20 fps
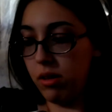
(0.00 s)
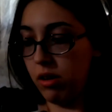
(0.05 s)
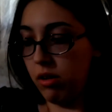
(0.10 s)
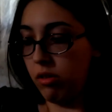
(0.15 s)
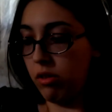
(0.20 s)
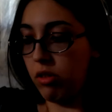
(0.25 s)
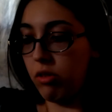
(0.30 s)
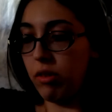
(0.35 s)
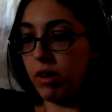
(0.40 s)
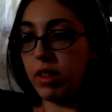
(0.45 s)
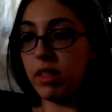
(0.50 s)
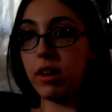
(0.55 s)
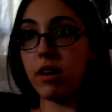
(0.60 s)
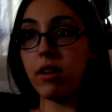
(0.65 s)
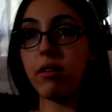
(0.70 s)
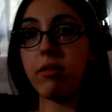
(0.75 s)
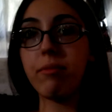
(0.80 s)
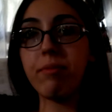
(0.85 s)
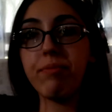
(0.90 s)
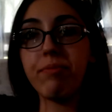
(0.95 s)
Oh, it's right
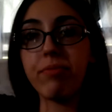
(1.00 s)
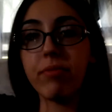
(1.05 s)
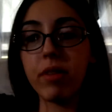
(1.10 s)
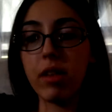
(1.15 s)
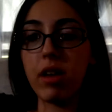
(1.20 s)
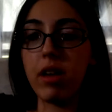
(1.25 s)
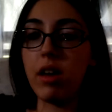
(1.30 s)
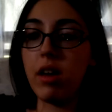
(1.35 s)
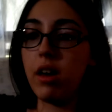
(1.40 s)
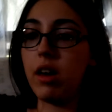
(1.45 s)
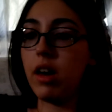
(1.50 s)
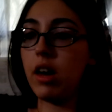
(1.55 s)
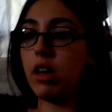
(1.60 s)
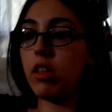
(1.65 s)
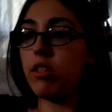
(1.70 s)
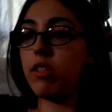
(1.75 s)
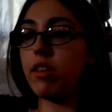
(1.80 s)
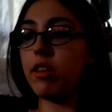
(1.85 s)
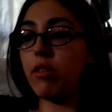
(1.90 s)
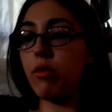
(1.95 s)
there. I
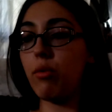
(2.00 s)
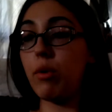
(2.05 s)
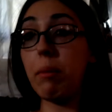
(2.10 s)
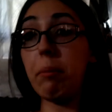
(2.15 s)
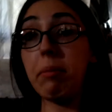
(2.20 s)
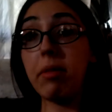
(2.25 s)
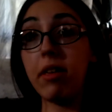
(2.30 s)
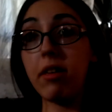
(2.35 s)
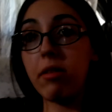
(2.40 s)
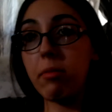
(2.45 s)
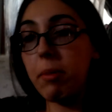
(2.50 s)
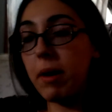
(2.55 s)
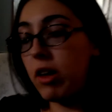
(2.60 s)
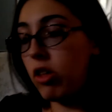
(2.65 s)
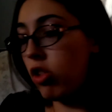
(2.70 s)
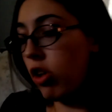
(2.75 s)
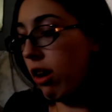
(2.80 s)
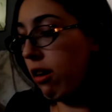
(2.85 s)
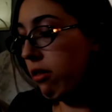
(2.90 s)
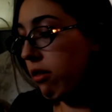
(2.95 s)
just need to rip this
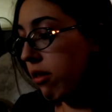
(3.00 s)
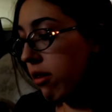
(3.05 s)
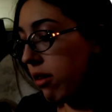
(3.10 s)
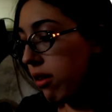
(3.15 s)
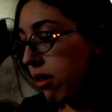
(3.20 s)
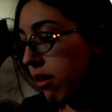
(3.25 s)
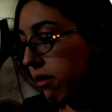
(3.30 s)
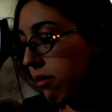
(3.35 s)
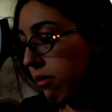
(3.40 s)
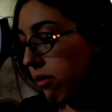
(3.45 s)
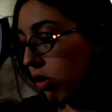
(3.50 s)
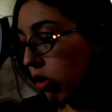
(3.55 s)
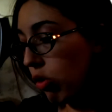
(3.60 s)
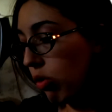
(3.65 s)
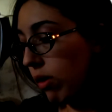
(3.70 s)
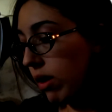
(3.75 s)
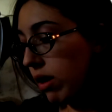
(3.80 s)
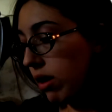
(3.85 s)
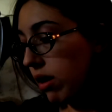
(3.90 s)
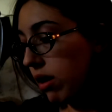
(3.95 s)
page out real
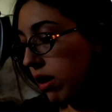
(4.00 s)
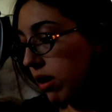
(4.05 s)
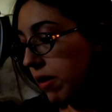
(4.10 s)
quick.